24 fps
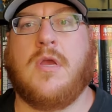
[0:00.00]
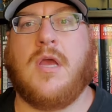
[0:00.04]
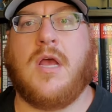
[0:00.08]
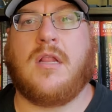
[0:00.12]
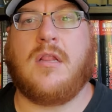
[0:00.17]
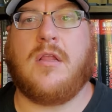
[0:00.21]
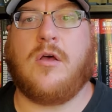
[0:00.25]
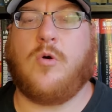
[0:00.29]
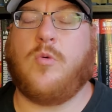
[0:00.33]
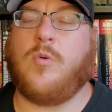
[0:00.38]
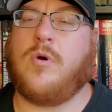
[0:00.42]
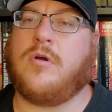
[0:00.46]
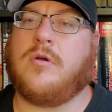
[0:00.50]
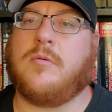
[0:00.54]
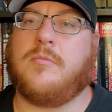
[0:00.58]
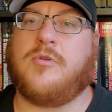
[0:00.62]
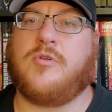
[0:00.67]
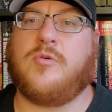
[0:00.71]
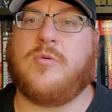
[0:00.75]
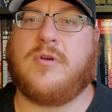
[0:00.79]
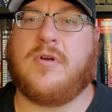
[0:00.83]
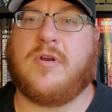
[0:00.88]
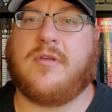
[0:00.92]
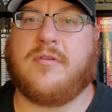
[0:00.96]
Hello and welcome
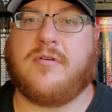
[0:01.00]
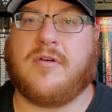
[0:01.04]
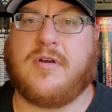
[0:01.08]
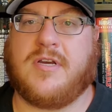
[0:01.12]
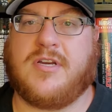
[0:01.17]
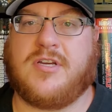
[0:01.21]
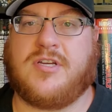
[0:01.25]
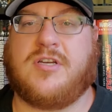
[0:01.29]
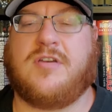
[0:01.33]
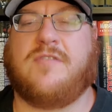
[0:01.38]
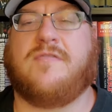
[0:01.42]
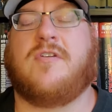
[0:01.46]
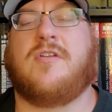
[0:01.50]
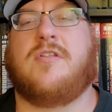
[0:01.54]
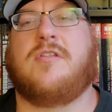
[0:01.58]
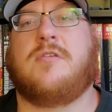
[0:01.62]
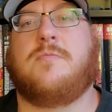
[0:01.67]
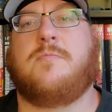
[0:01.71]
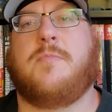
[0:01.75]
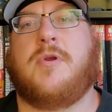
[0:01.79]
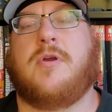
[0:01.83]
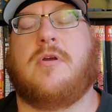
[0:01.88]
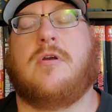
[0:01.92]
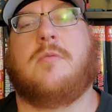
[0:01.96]
to another edition of
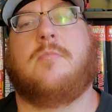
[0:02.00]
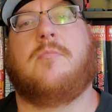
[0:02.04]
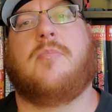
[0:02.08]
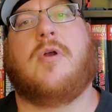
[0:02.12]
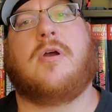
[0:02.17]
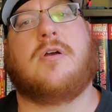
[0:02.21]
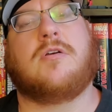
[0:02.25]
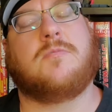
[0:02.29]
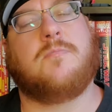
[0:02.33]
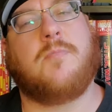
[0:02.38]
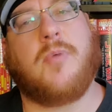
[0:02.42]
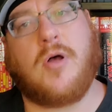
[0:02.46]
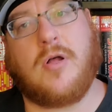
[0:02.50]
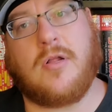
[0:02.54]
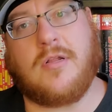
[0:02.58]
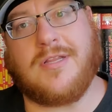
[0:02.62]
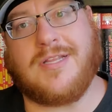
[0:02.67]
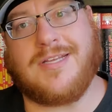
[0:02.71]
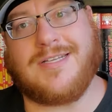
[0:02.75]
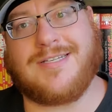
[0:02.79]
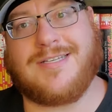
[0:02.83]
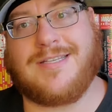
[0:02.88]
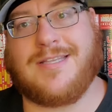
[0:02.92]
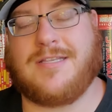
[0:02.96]
Conspirator Brock's Pull
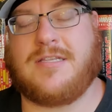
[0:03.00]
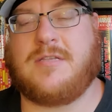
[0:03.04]
List.